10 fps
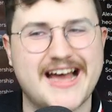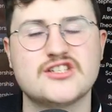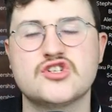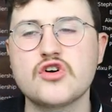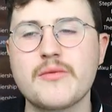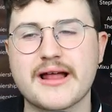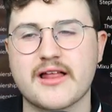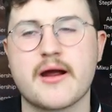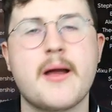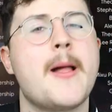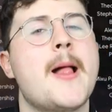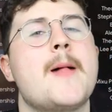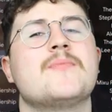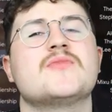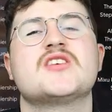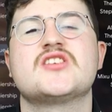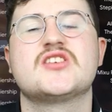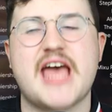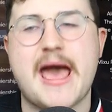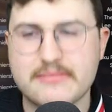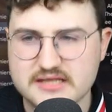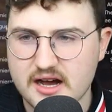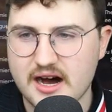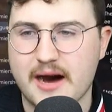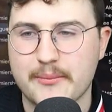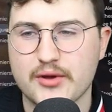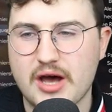And Joe Miller stepped up.